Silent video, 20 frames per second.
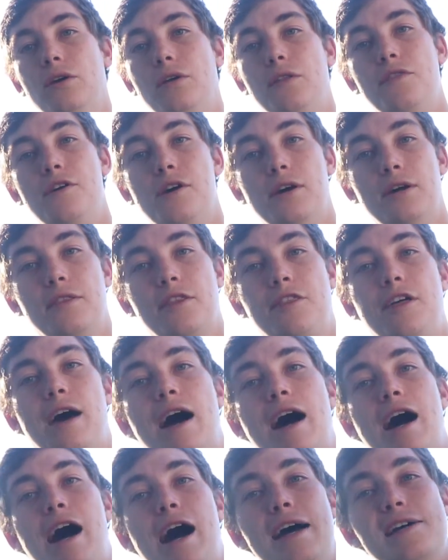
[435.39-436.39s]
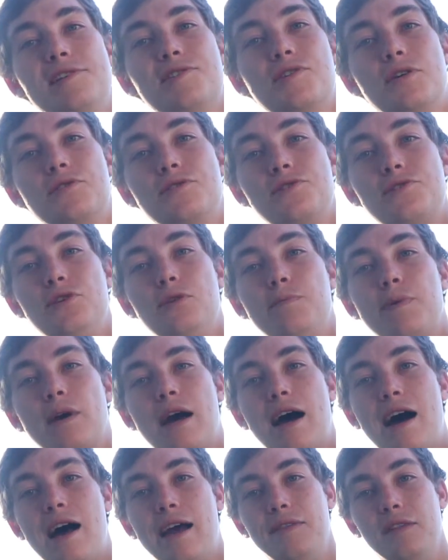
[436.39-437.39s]
the highs are super
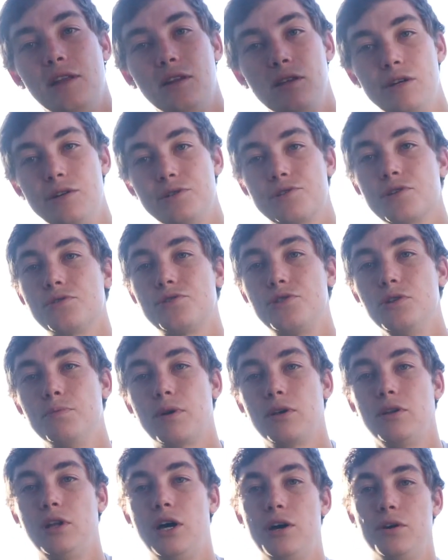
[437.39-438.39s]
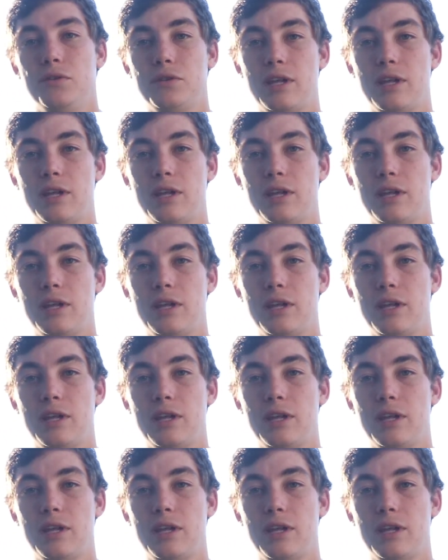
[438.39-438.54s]
high and the lows are super low.